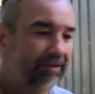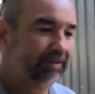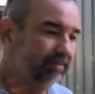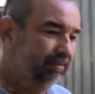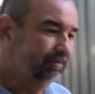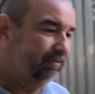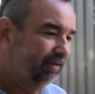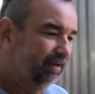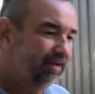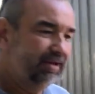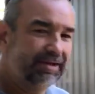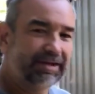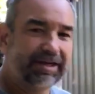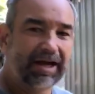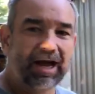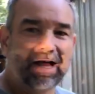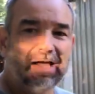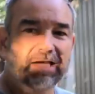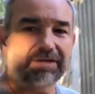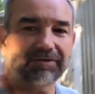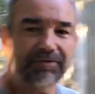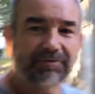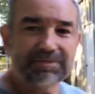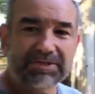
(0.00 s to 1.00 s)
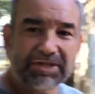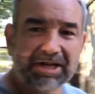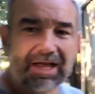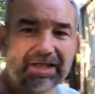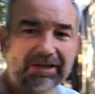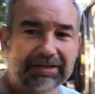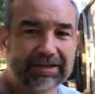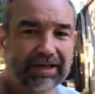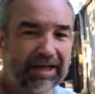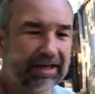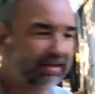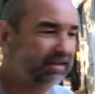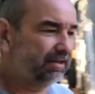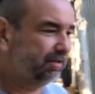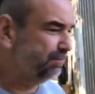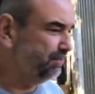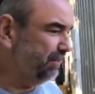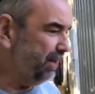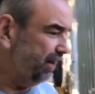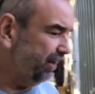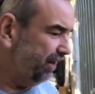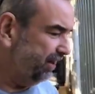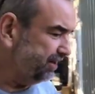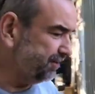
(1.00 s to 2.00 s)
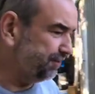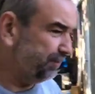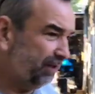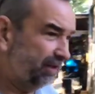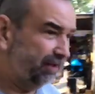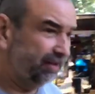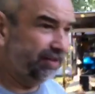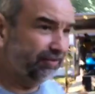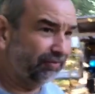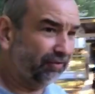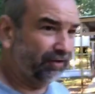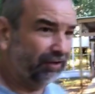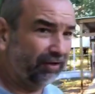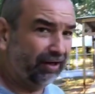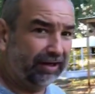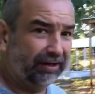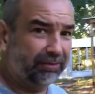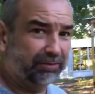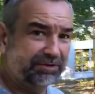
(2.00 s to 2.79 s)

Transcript: These guys from South Texas, man, they speak a different language